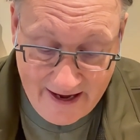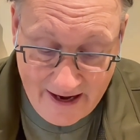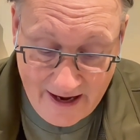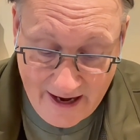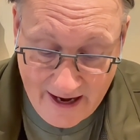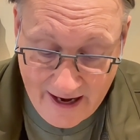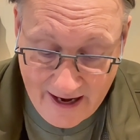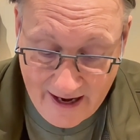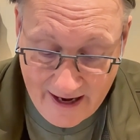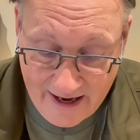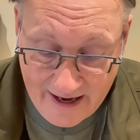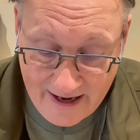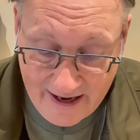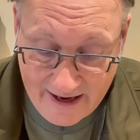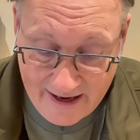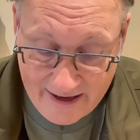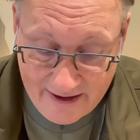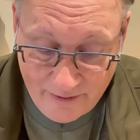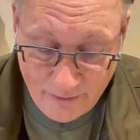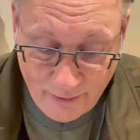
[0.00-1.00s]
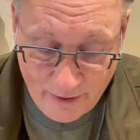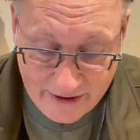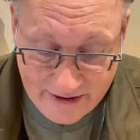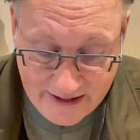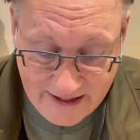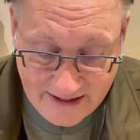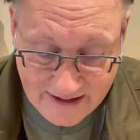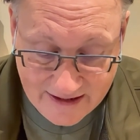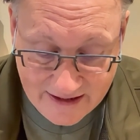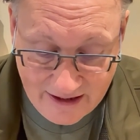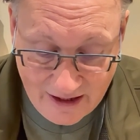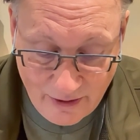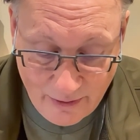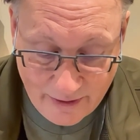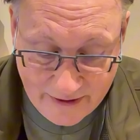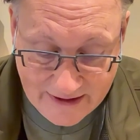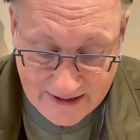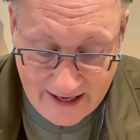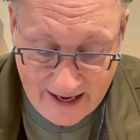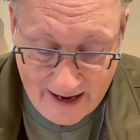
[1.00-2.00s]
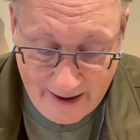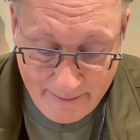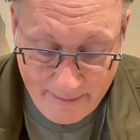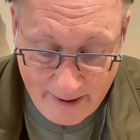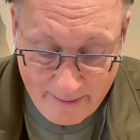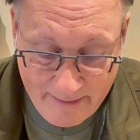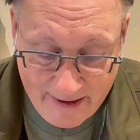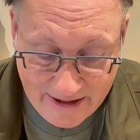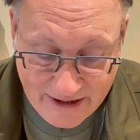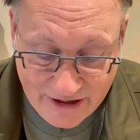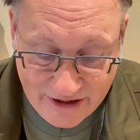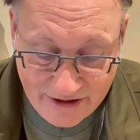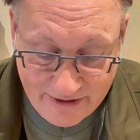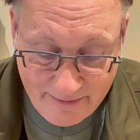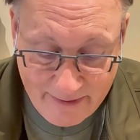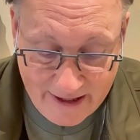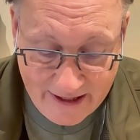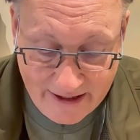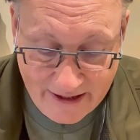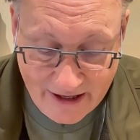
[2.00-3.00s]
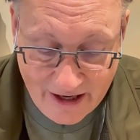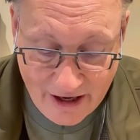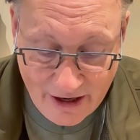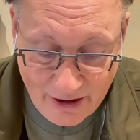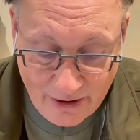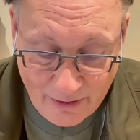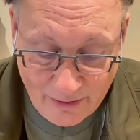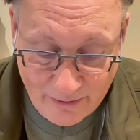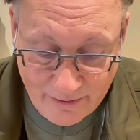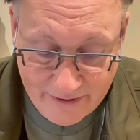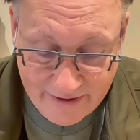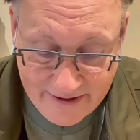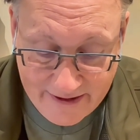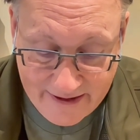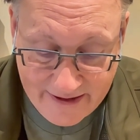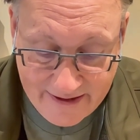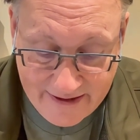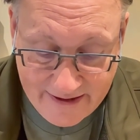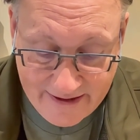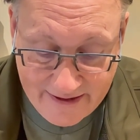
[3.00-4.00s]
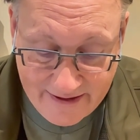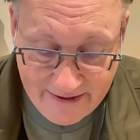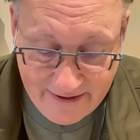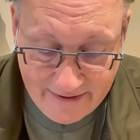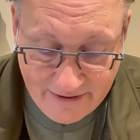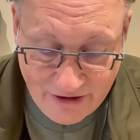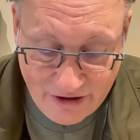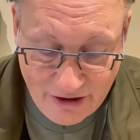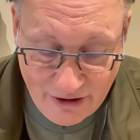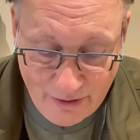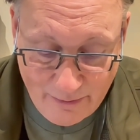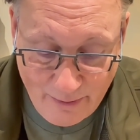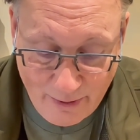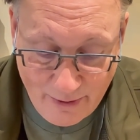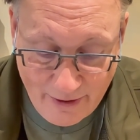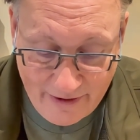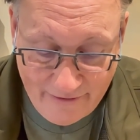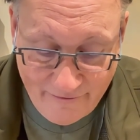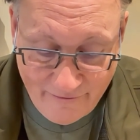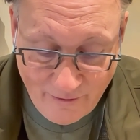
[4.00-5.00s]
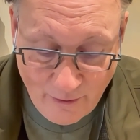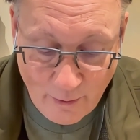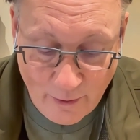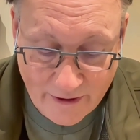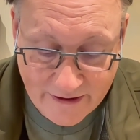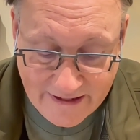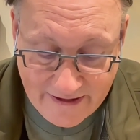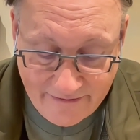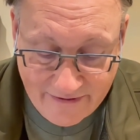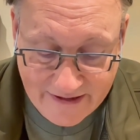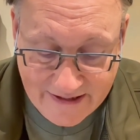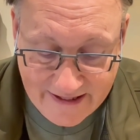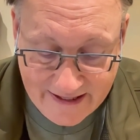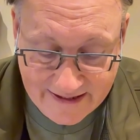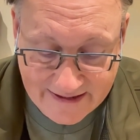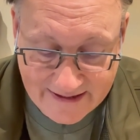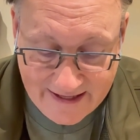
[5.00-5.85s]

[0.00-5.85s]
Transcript: With the slowest lap I mentioned a minute ago, 2.476.